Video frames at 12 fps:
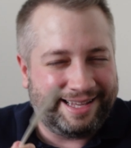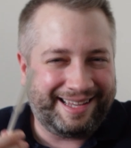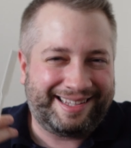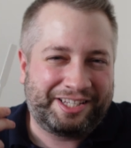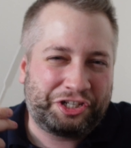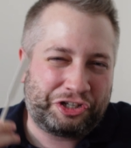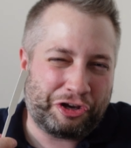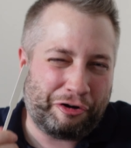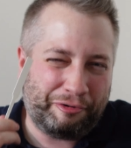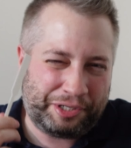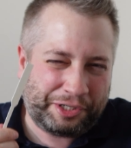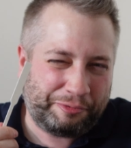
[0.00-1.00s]
it's
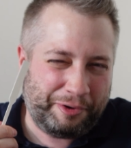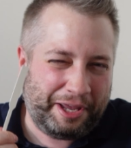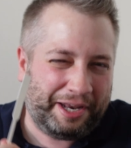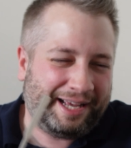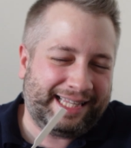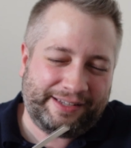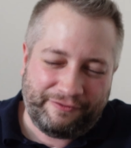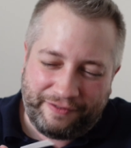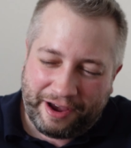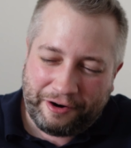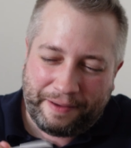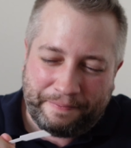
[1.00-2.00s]
so sweet. It's
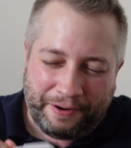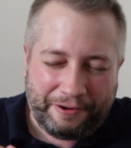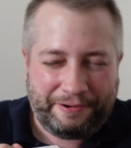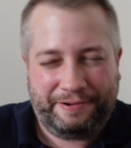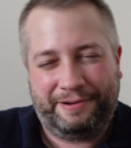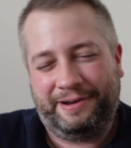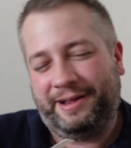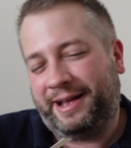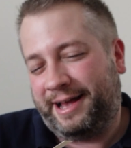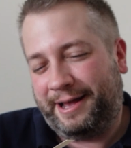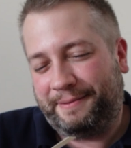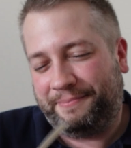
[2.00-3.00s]
very potent.
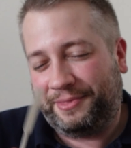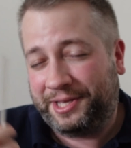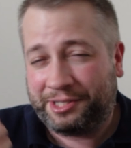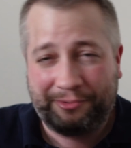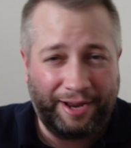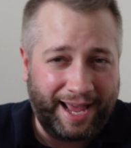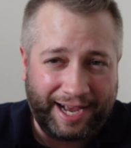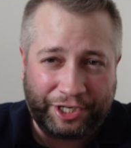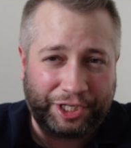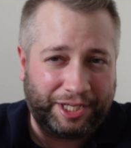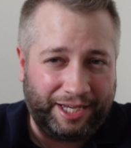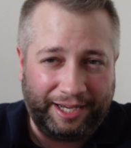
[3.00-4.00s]
Um, this one
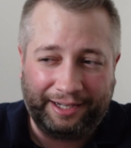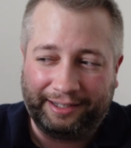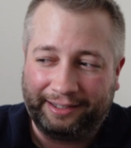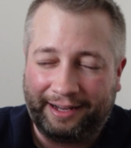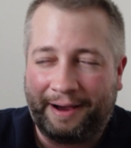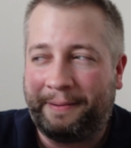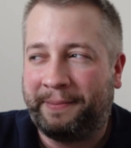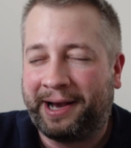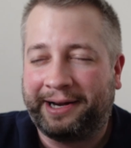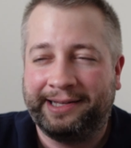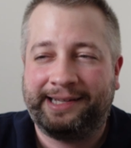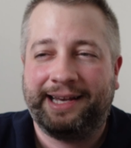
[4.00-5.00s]
actually, I'm
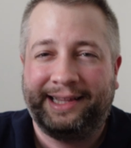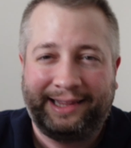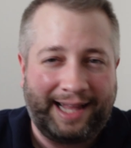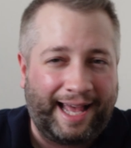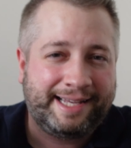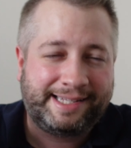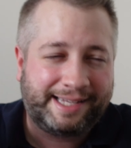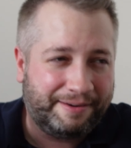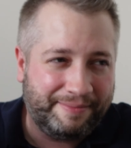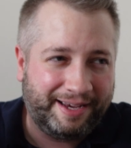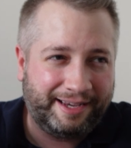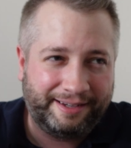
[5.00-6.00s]
not gonna say it lasted
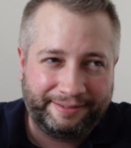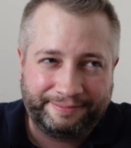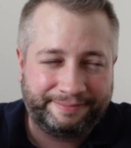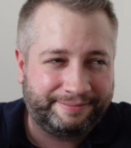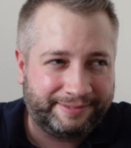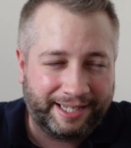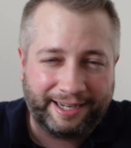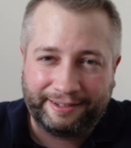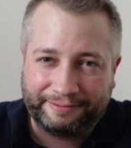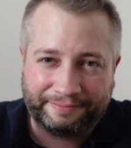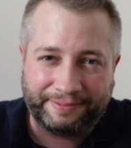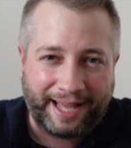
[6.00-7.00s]
me, you
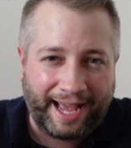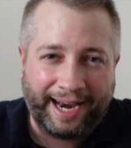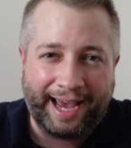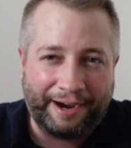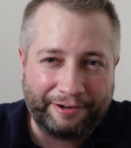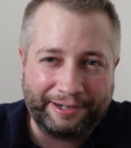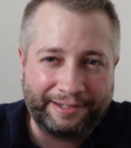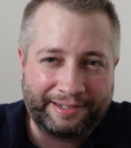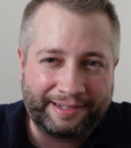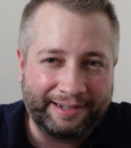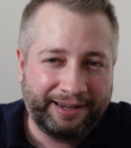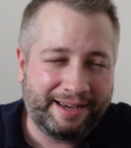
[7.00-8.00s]
know, nine
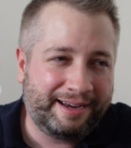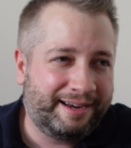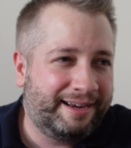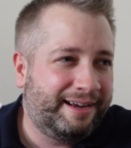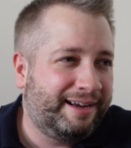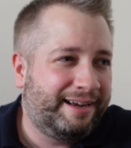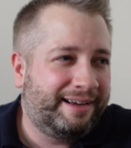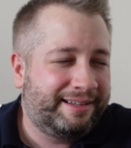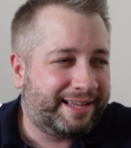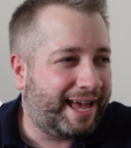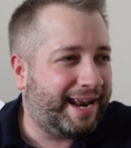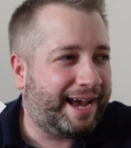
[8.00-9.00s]
hours,
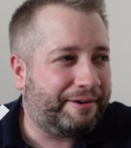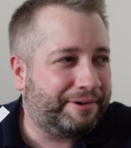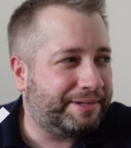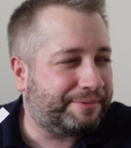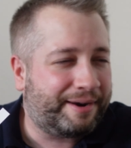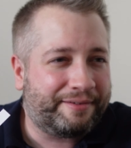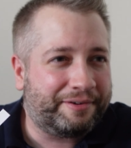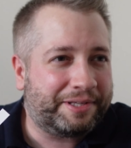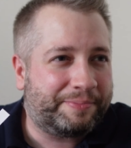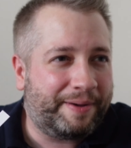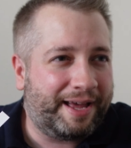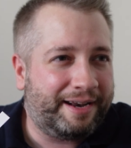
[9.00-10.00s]
10 hours, whatever
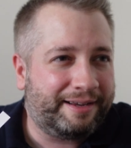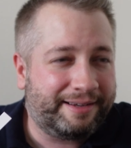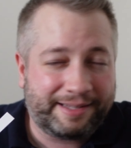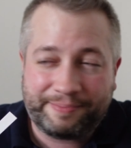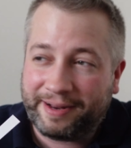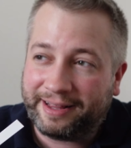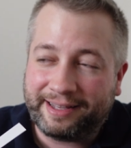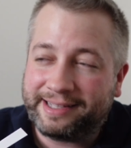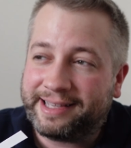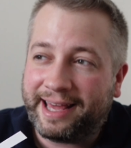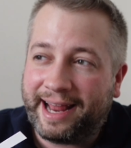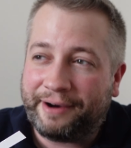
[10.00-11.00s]
it's been. It's been at
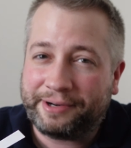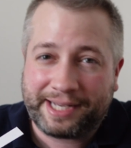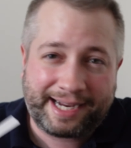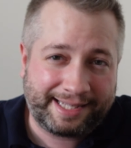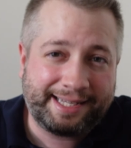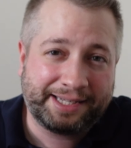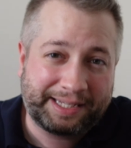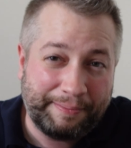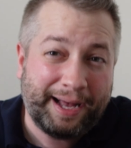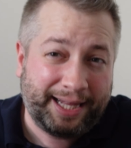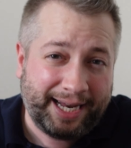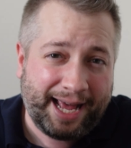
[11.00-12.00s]
least 10 hours. I can still
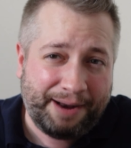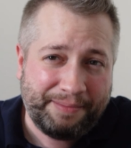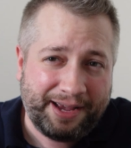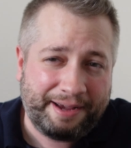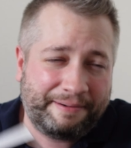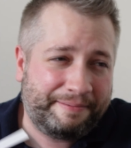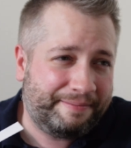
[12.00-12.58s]
smell it on me